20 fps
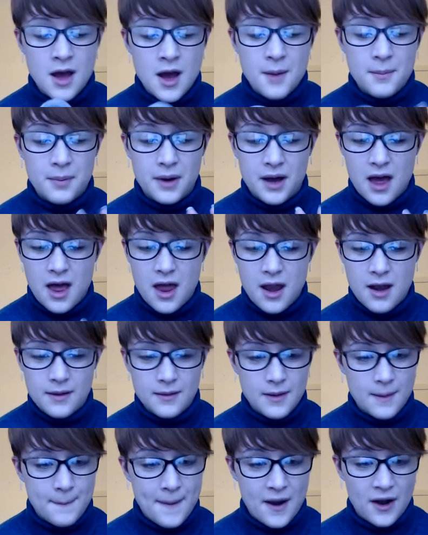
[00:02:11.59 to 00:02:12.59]
but
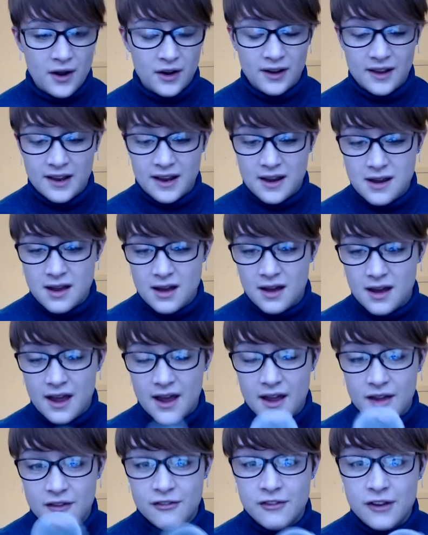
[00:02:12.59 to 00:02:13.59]
apparently I
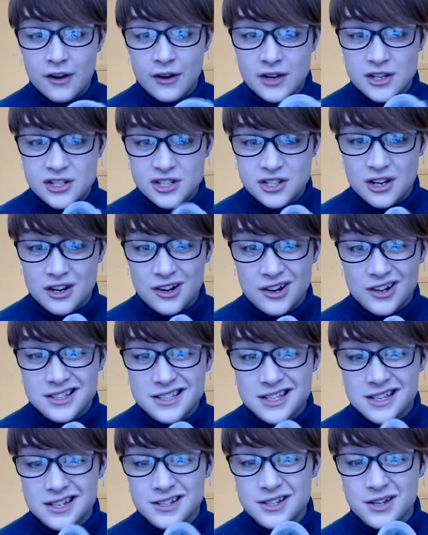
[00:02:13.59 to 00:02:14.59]
have very generic
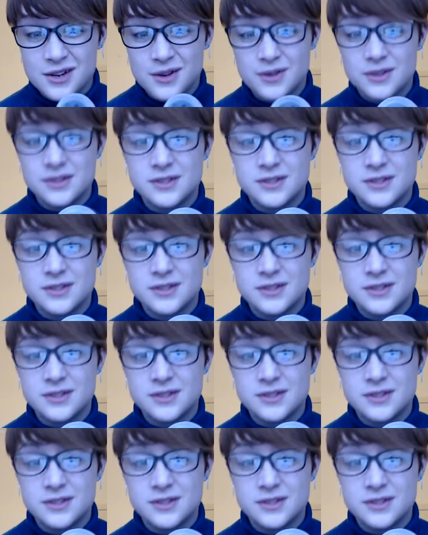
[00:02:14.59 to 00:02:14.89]
skin tone,